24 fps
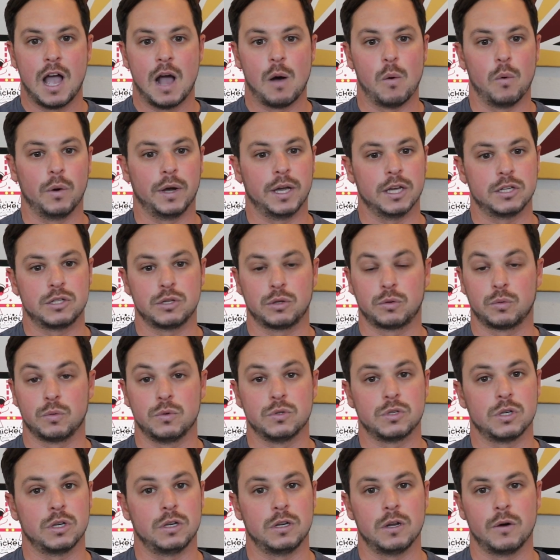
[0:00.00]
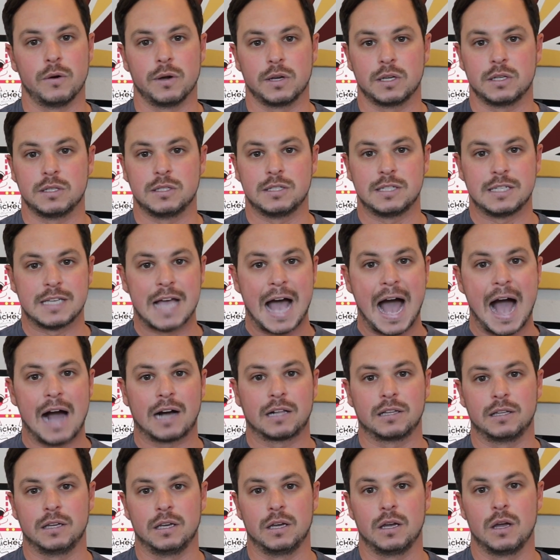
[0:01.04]
and we'll get you through so you know
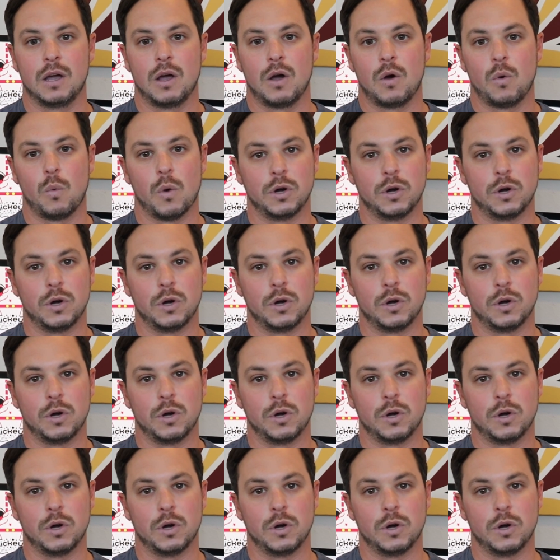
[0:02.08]
exactly